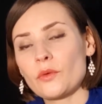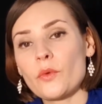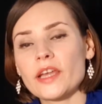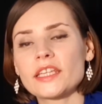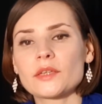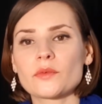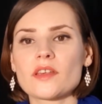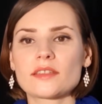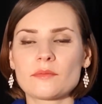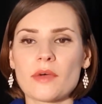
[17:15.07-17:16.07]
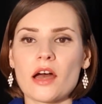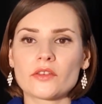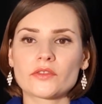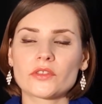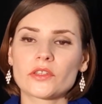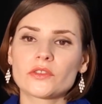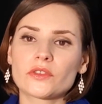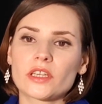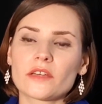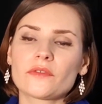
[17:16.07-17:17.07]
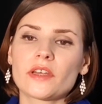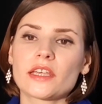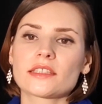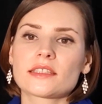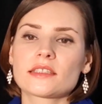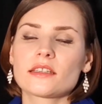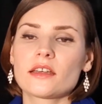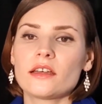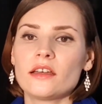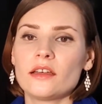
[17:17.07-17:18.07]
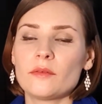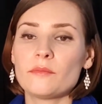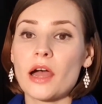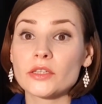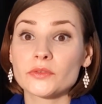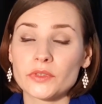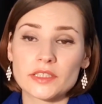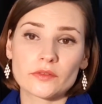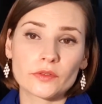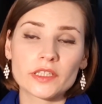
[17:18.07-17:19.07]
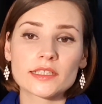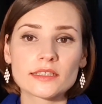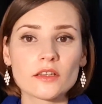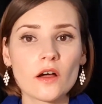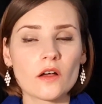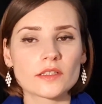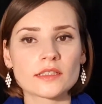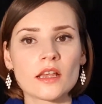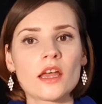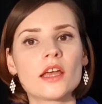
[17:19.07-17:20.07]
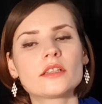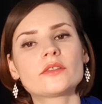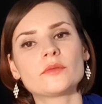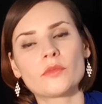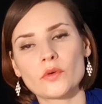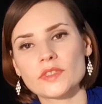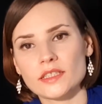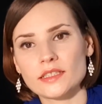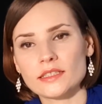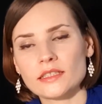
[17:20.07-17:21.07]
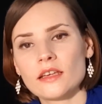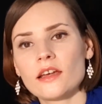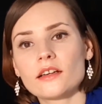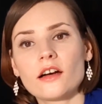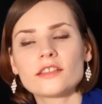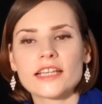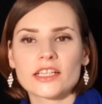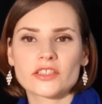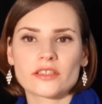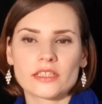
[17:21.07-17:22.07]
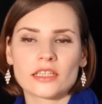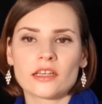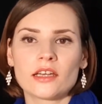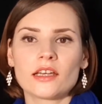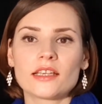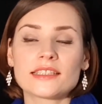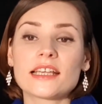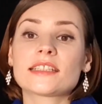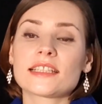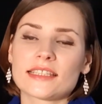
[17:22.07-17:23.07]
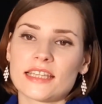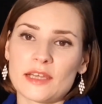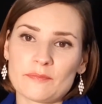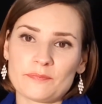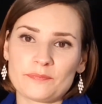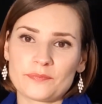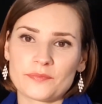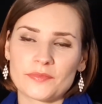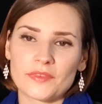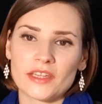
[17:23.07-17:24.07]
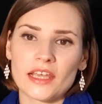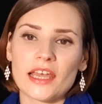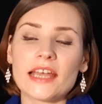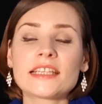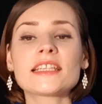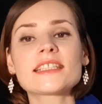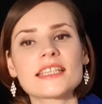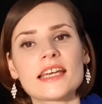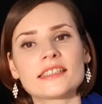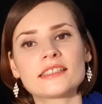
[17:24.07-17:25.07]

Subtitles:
he was about to give his boundaries or his laws to Moses, God actually said his name. And he said,